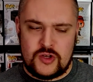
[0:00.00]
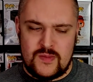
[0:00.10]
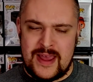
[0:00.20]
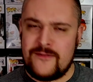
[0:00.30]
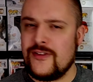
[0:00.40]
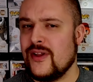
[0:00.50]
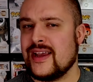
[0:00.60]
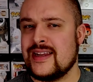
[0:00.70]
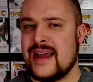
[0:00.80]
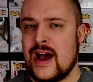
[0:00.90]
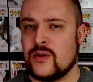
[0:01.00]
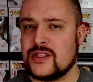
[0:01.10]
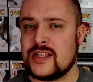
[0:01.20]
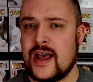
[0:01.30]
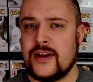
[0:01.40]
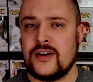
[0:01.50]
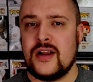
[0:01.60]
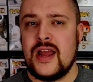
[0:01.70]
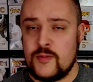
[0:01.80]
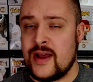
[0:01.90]
And you may feel like an
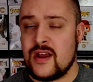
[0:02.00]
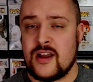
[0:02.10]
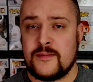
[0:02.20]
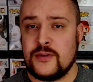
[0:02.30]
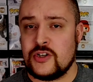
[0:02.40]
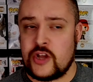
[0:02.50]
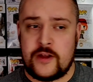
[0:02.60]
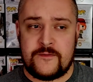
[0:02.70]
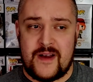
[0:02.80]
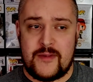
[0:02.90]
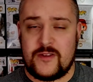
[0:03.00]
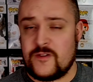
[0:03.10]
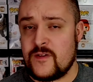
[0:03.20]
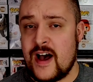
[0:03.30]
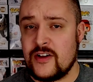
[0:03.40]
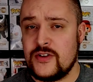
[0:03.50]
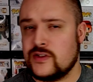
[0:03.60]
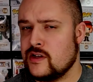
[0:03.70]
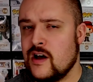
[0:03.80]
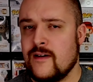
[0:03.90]
outsider, you might not appreciate your family's
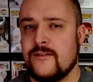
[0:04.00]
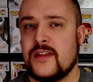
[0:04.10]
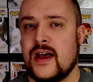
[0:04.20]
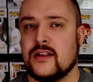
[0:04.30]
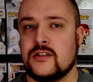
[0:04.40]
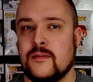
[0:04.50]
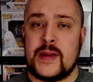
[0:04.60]
values and all of that,